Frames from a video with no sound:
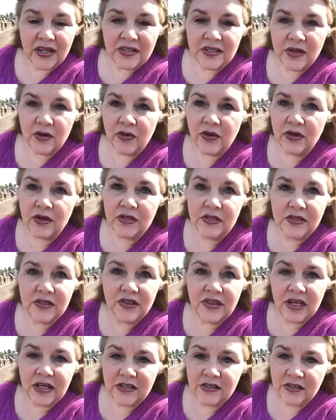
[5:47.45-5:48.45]
So there's
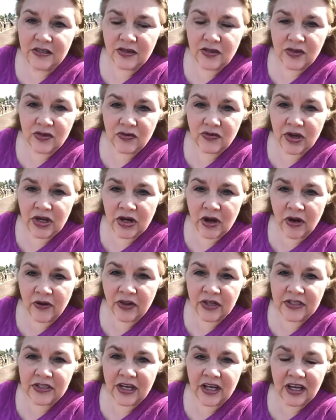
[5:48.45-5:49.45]
things that you read all
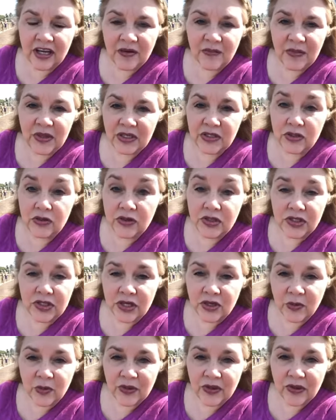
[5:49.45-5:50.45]
the time that you
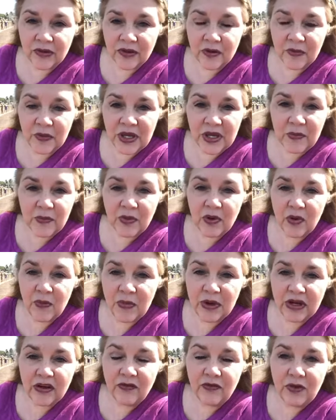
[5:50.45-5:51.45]
share with other people,
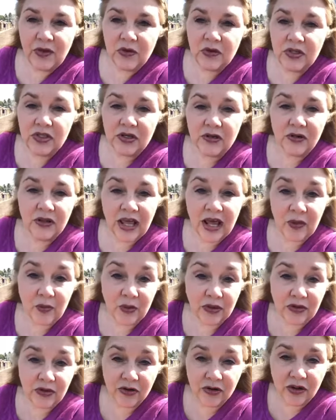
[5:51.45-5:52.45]
but if you share that
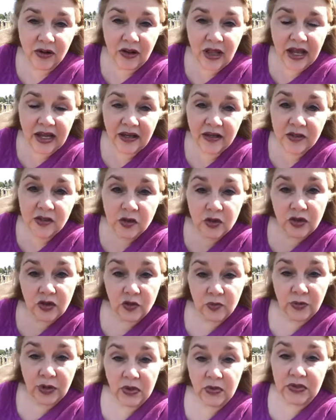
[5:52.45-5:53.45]
with your clients or
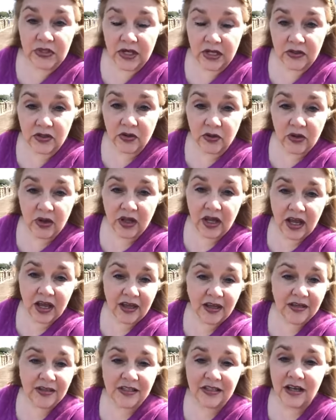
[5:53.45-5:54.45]
your potential
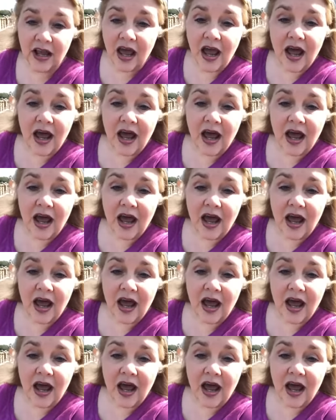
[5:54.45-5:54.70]
clients,